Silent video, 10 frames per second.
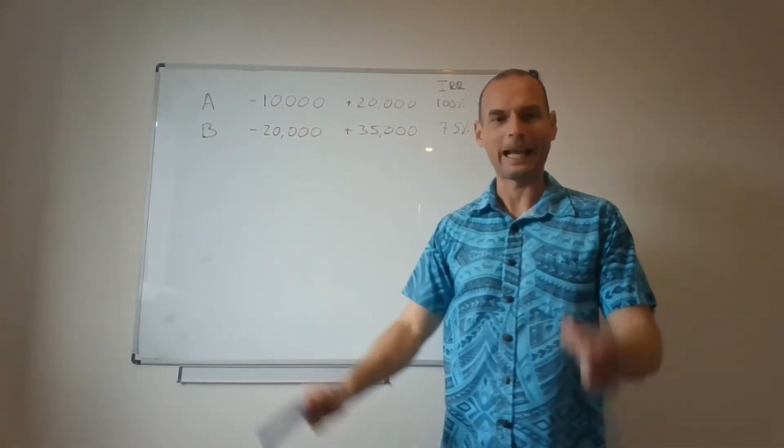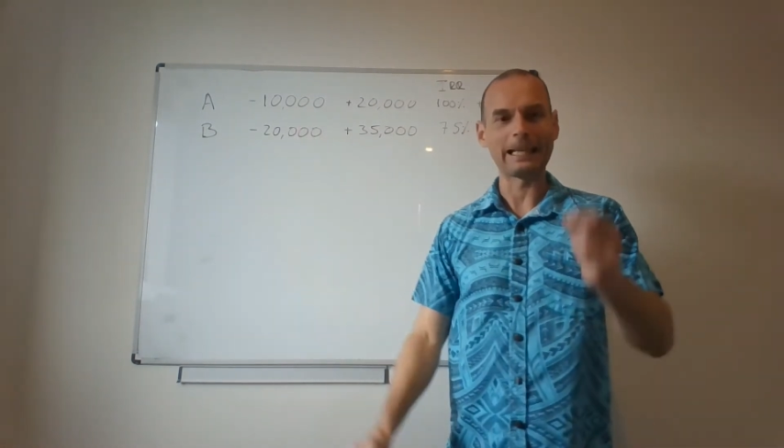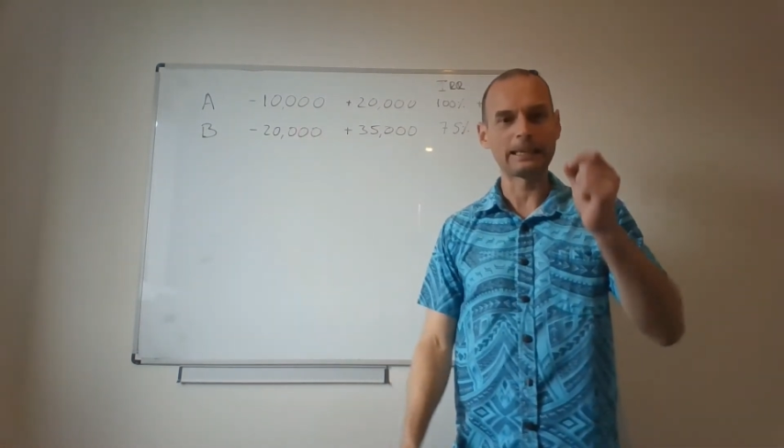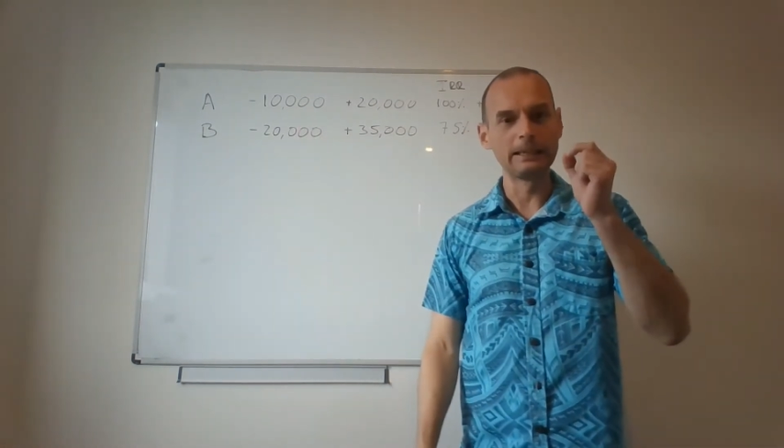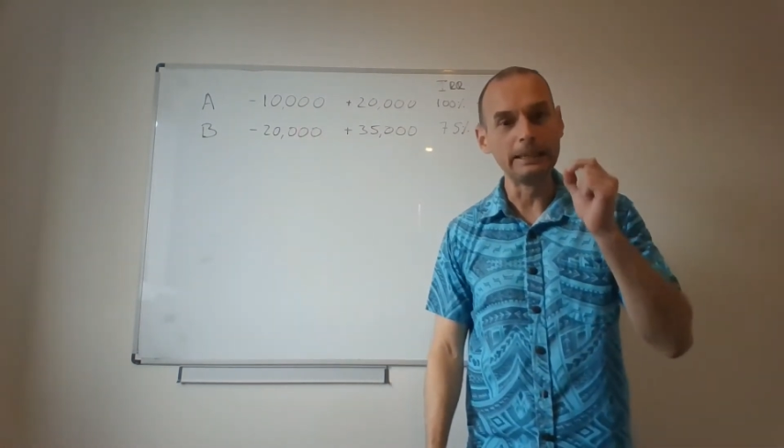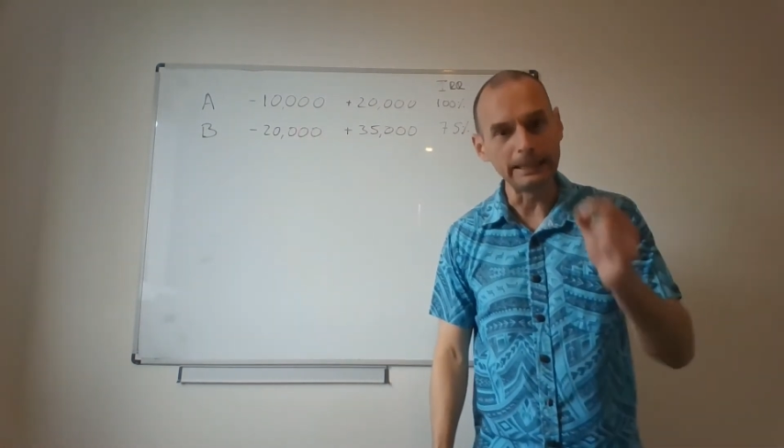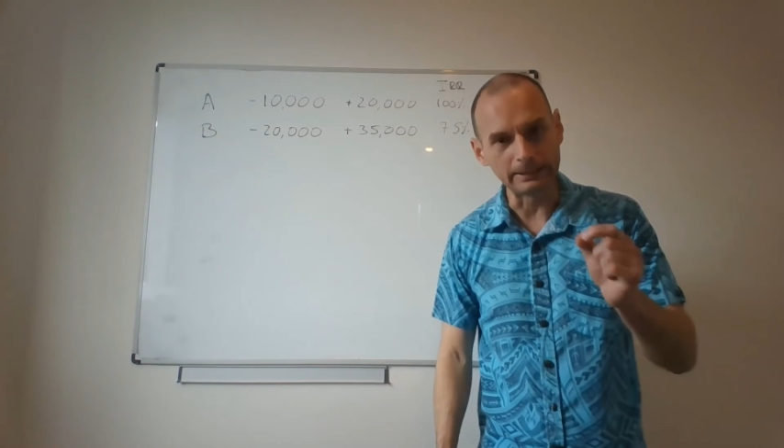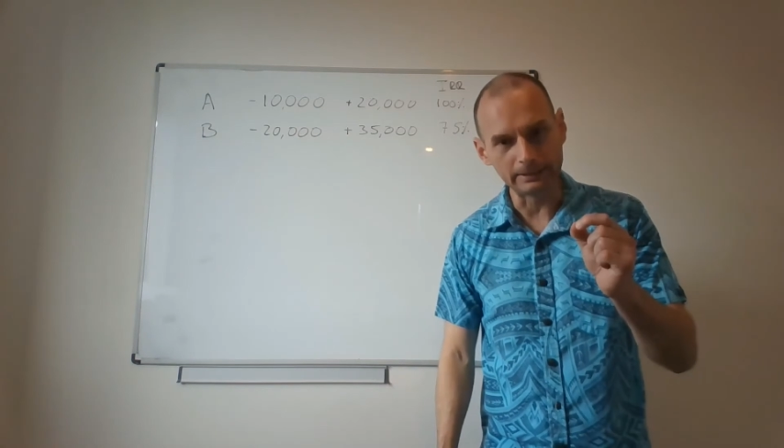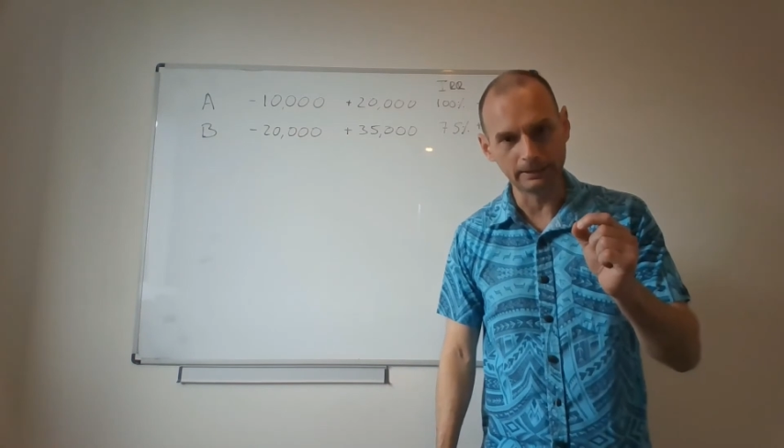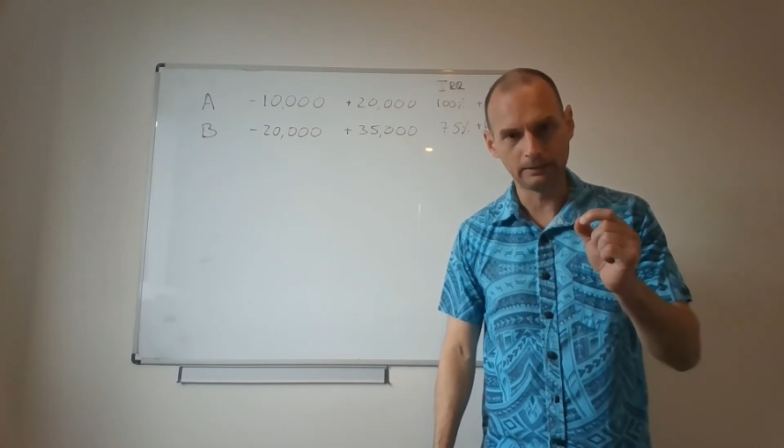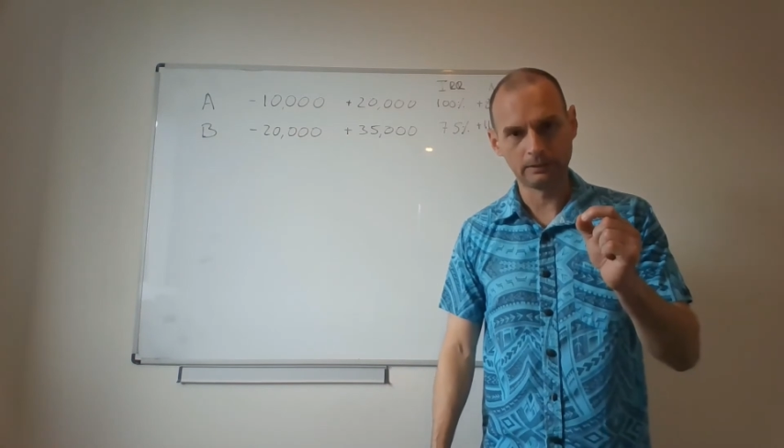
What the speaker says: at least